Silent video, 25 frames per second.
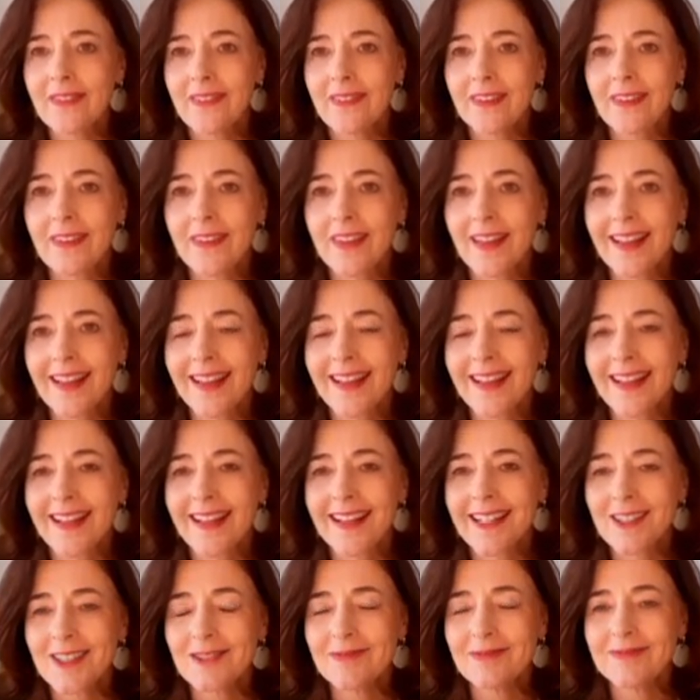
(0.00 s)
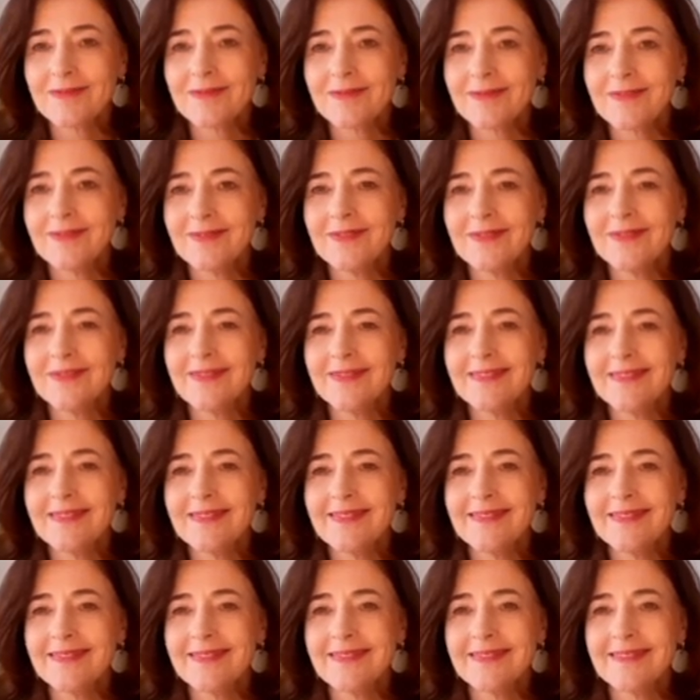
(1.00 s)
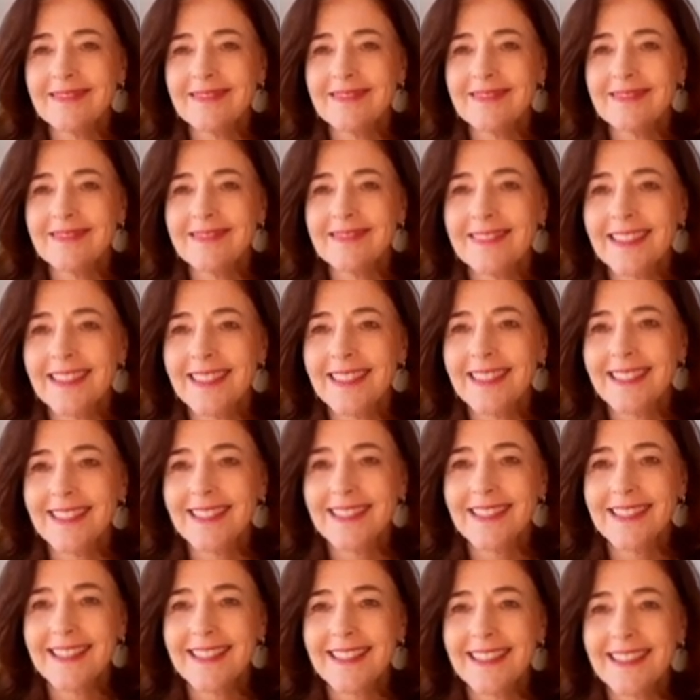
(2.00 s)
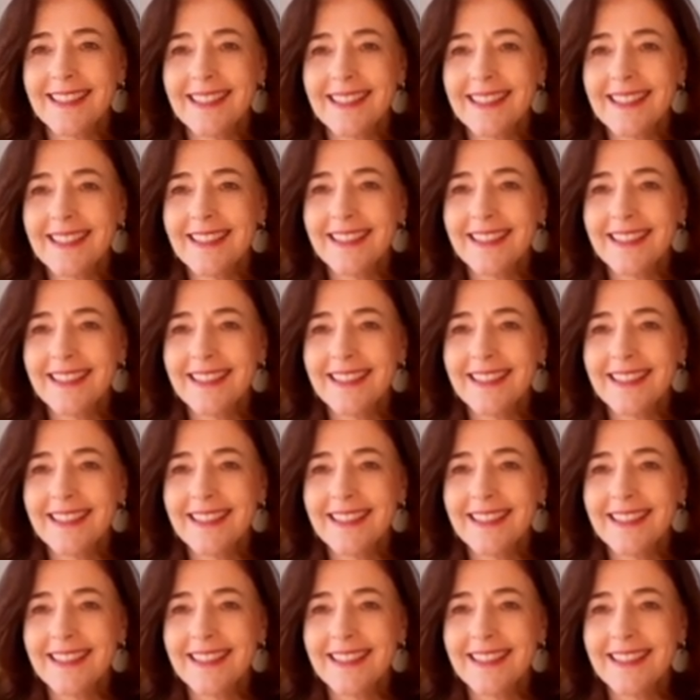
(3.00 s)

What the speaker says: (silent)